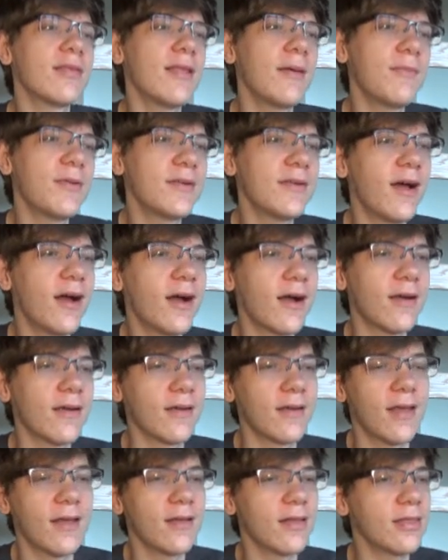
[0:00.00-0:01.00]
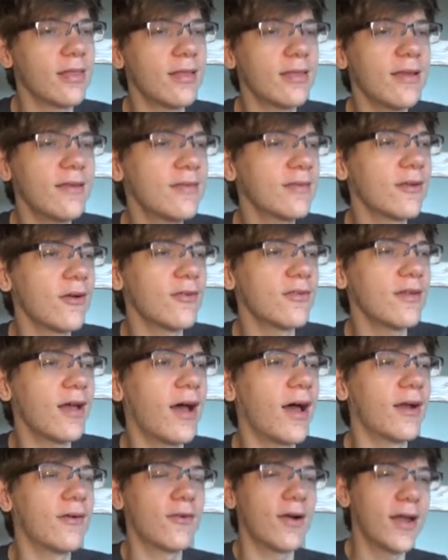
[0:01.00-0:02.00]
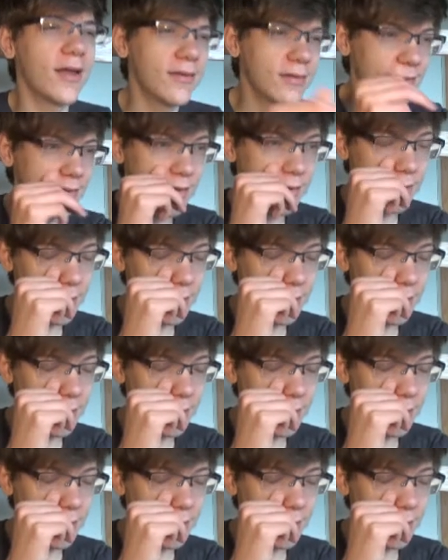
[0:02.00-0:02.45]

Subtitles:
Lipitor, the list goes on, right?